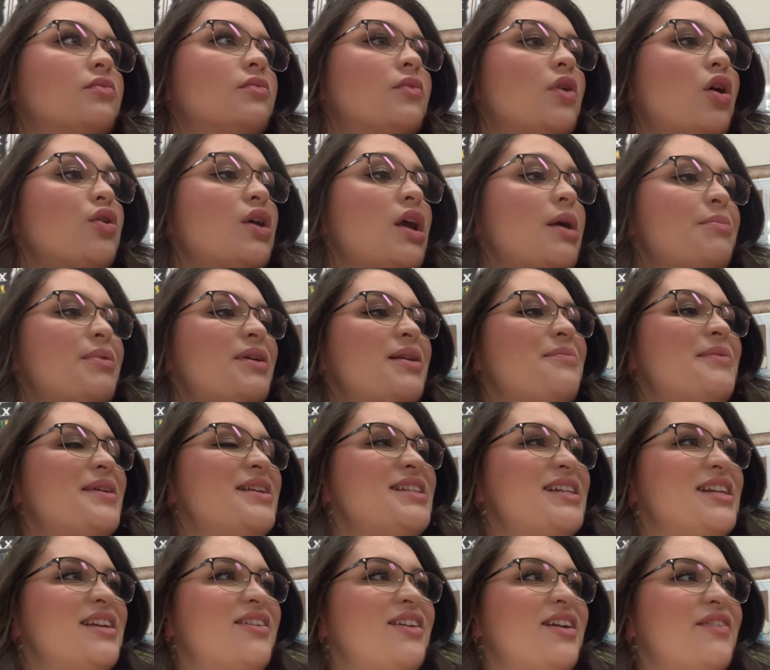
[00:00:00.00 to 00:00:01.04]
Okay, put a
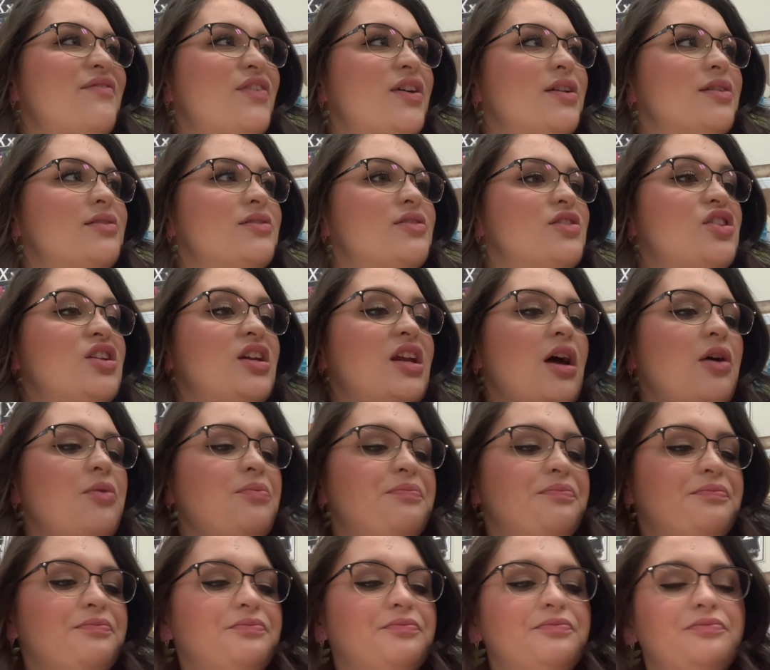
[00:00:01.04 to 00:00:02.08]
band-aid on it. Do you
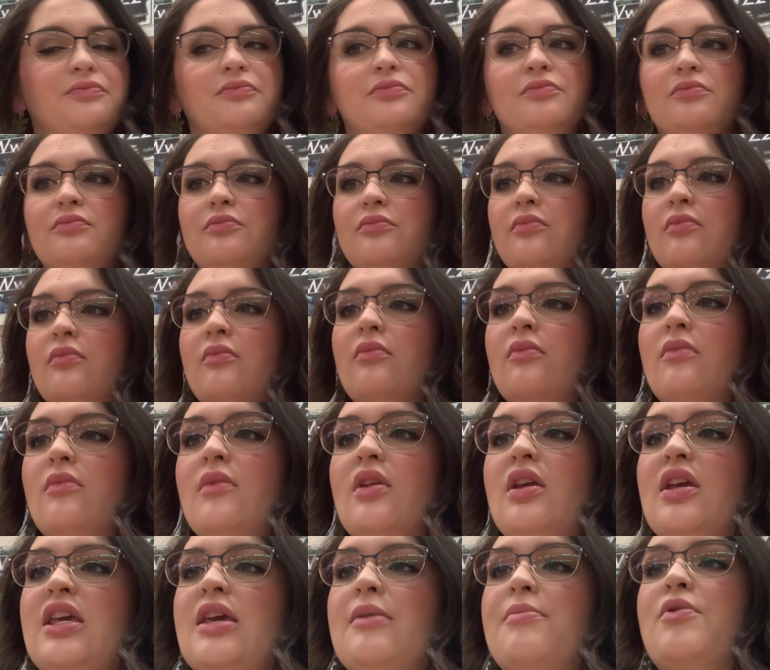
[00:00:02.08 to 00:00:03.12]

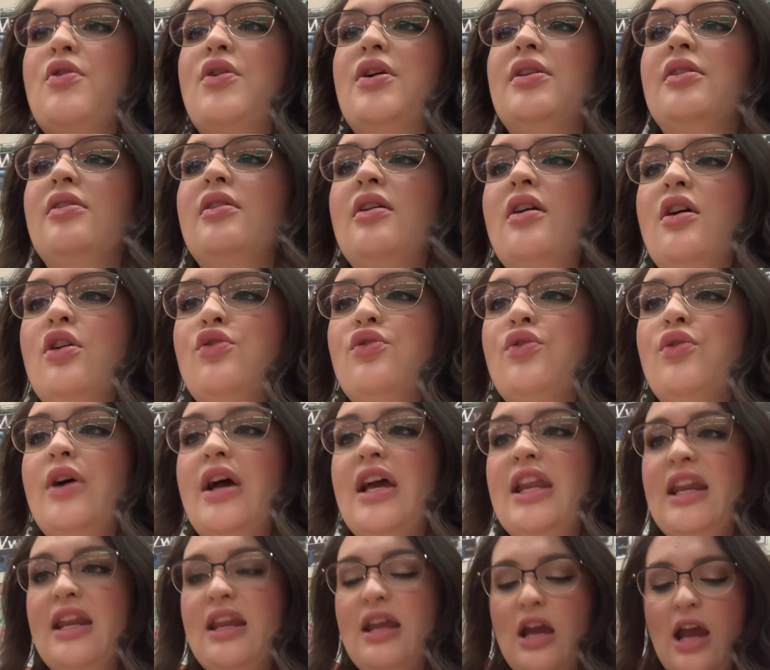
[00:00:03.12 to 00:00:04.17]
help? Keep going. Oh,
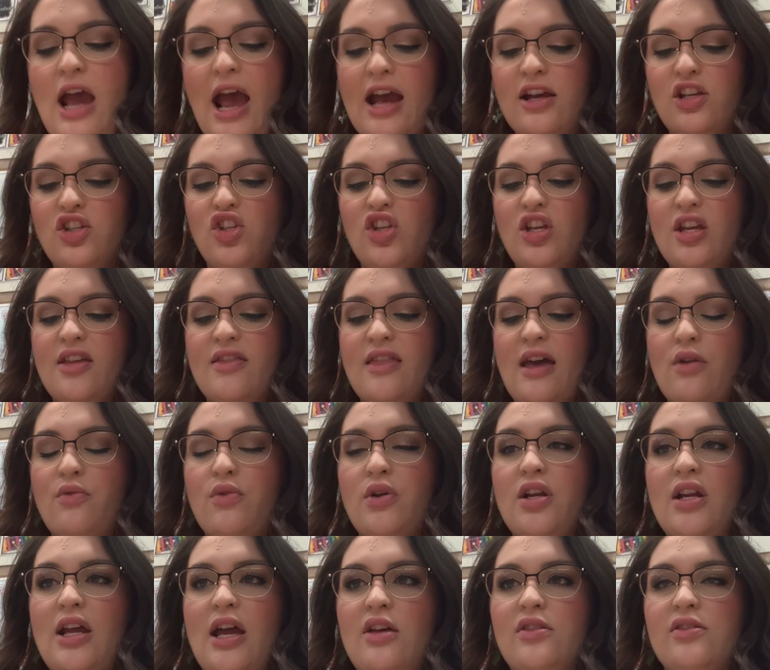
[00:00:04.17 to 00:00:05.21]
and actually in that
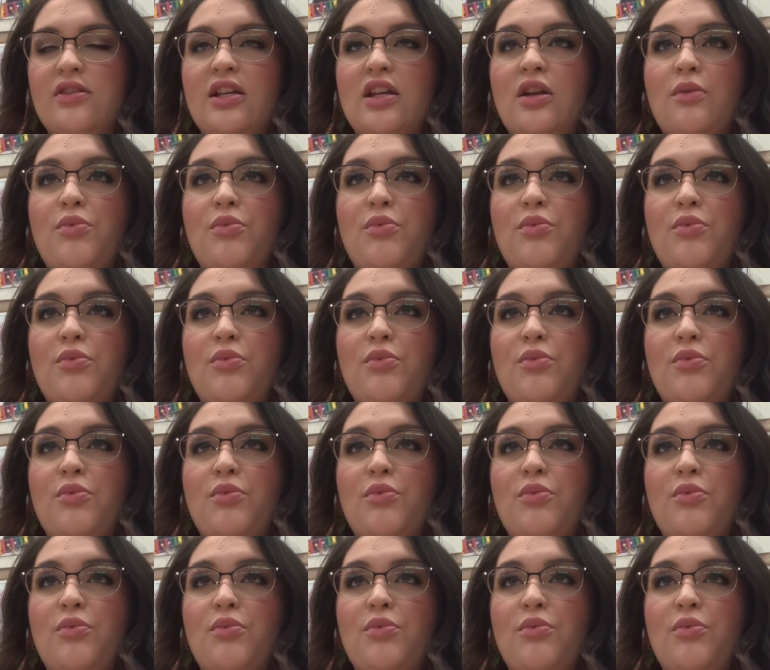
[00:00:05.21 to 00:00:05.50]
word, Elle's gonna